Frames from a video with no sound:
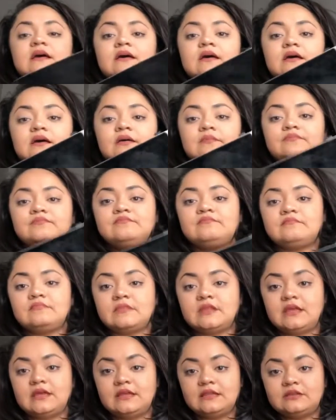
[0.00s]
um,
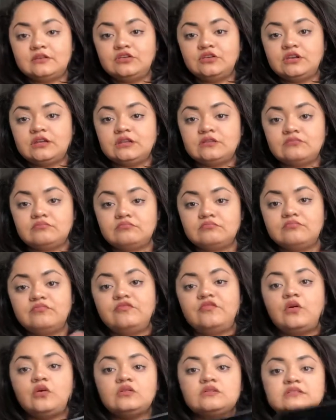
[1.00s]
it, you can
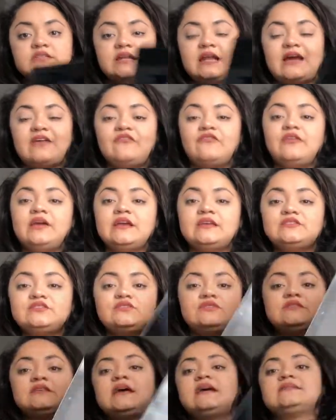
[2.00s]
fold it halfway,
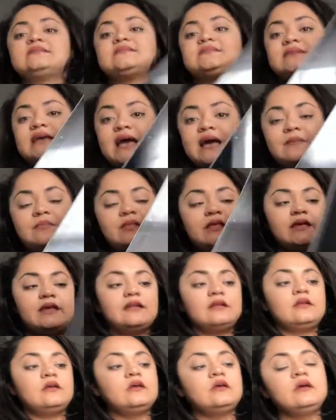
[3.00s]
use it as a
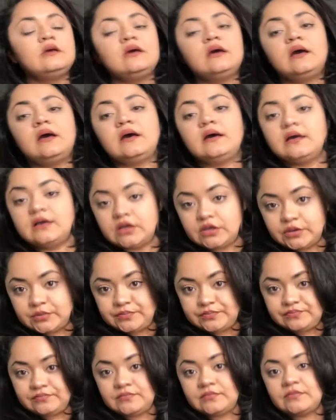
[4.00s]
tablet.
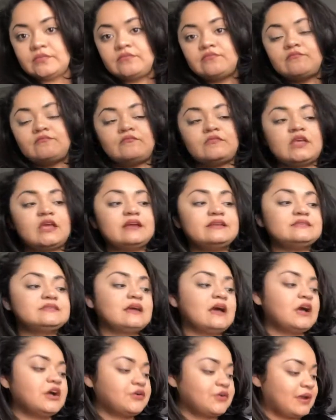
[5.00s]
Um, it's
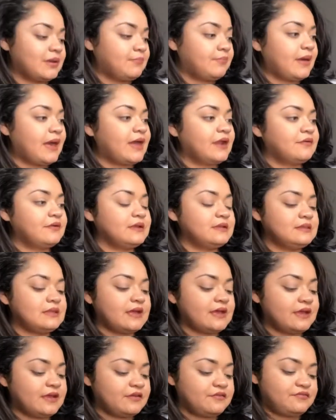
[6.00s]
got great battery
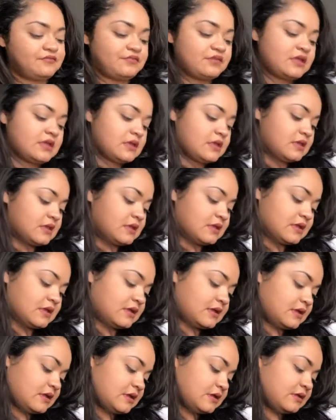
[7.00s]
life
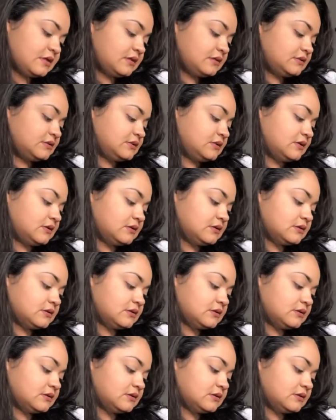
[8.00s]
and